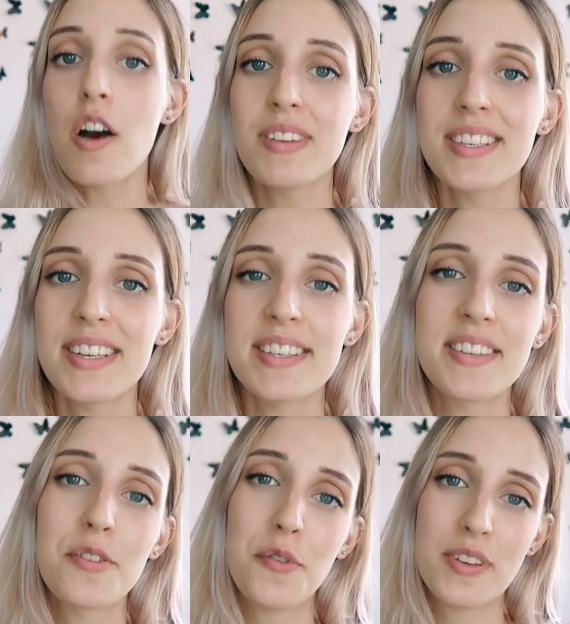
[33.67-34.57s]
Obviously,
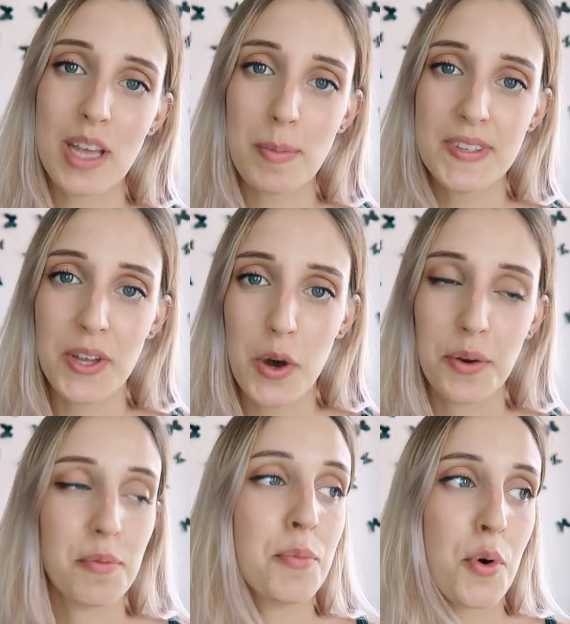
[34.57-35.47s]
since the first
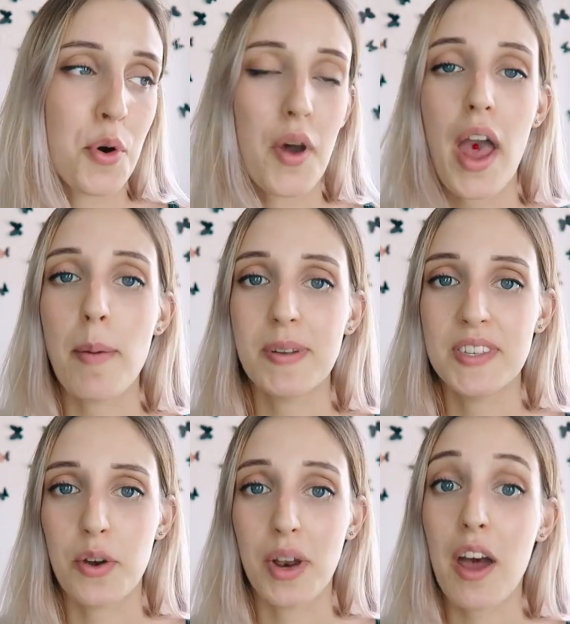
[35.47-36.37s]
episode, more
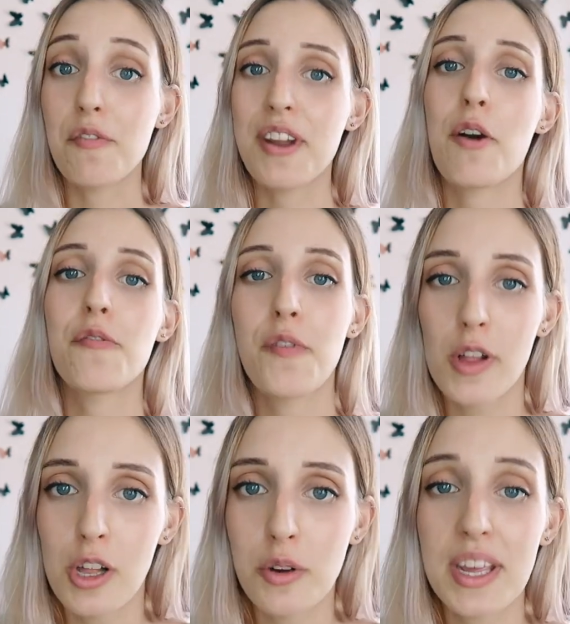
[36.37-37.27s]
episodes have now
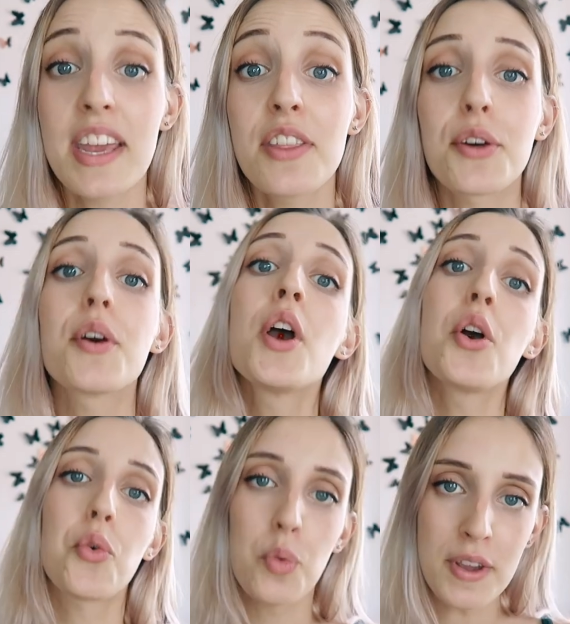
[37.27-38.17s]
followed, either
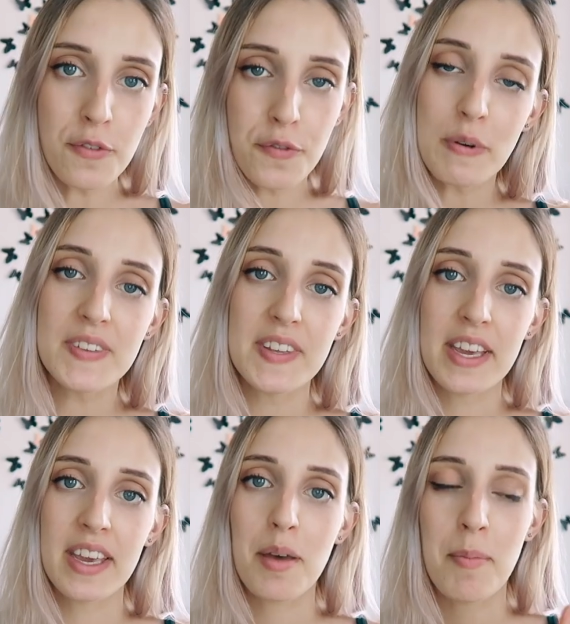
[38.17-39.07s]

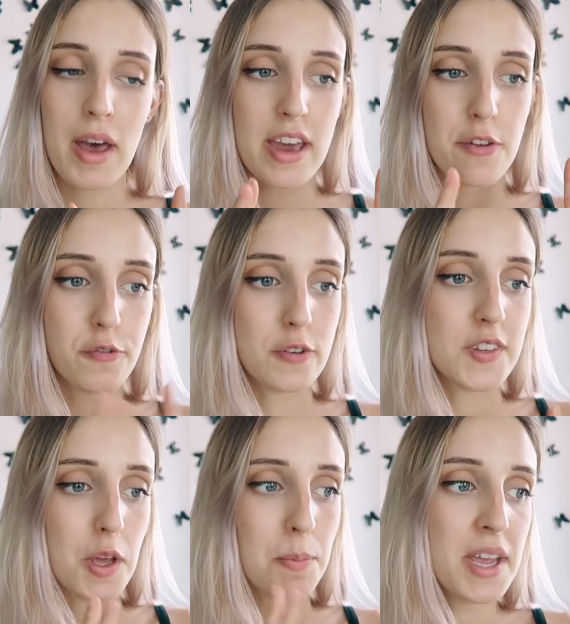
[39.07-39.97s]
reinforcing my
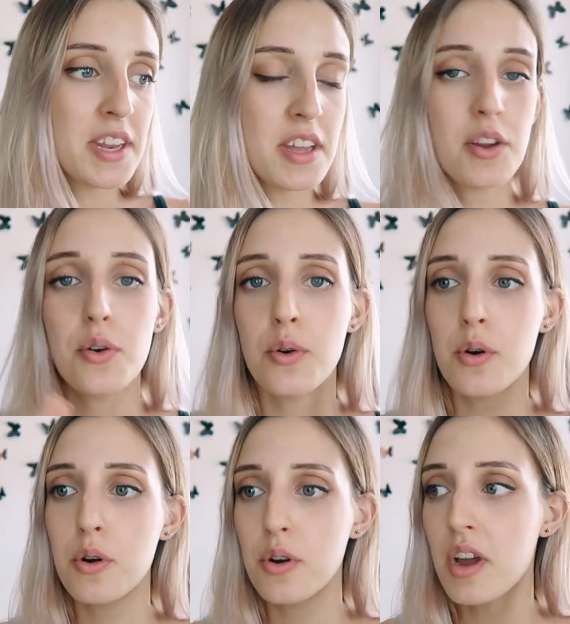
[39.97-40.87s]
first opinion
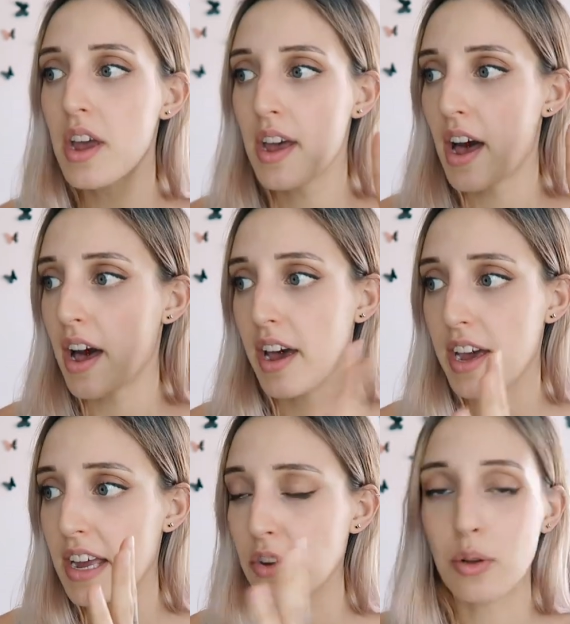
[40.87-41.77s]
or
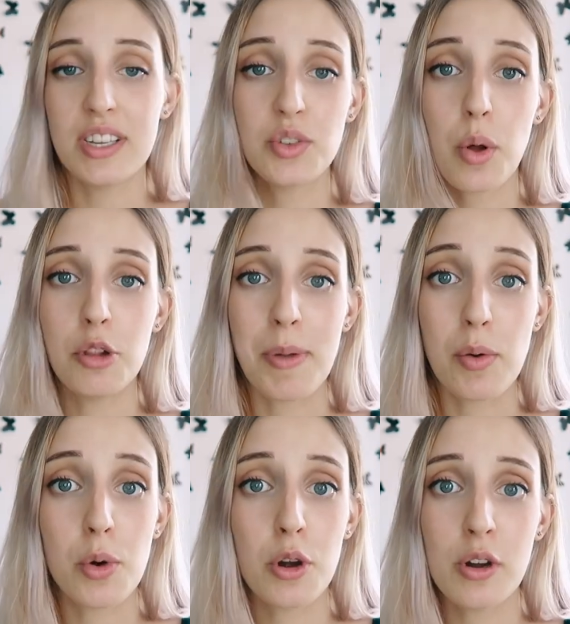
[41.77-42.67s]
I totally swallowed
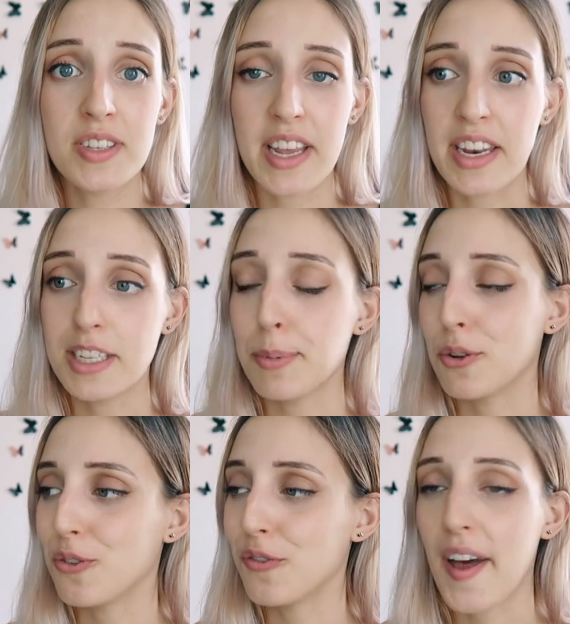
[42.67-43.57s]
my words and I
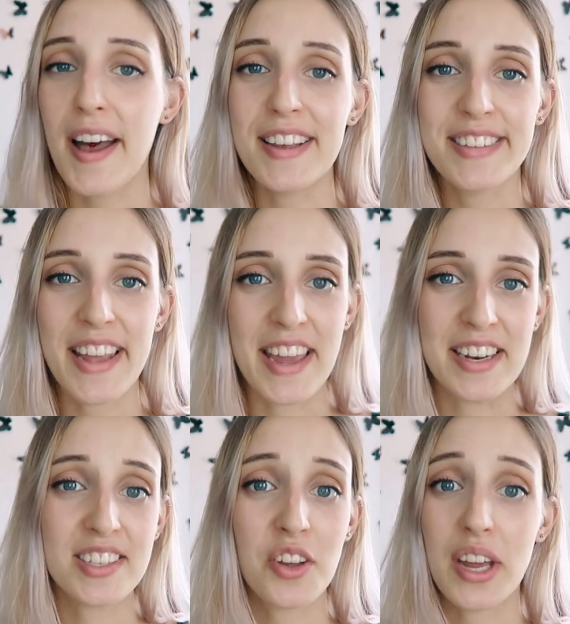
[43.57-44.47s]
spoke too fast
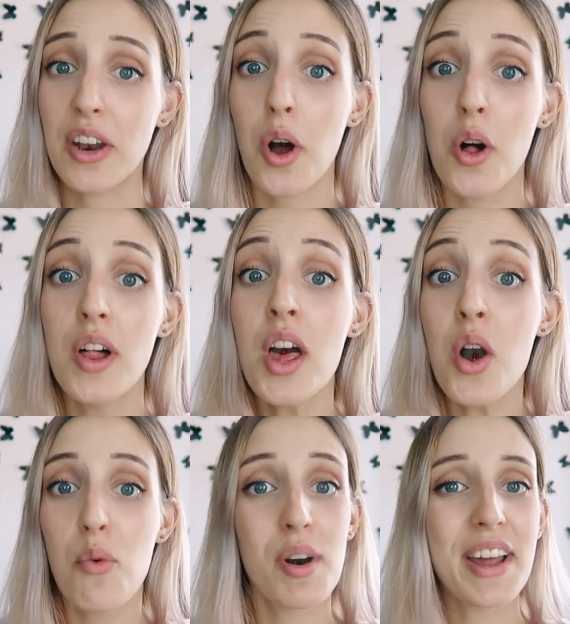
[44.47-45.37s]
and it's not at all
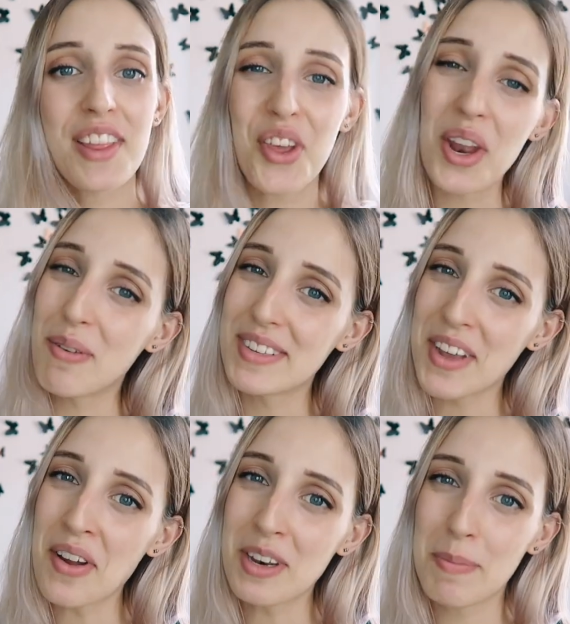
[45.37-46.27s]
what I thought it
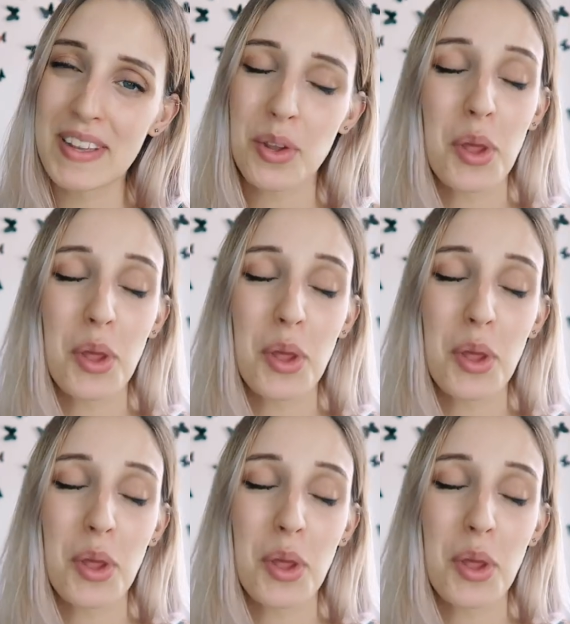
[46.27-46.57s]
was going to be.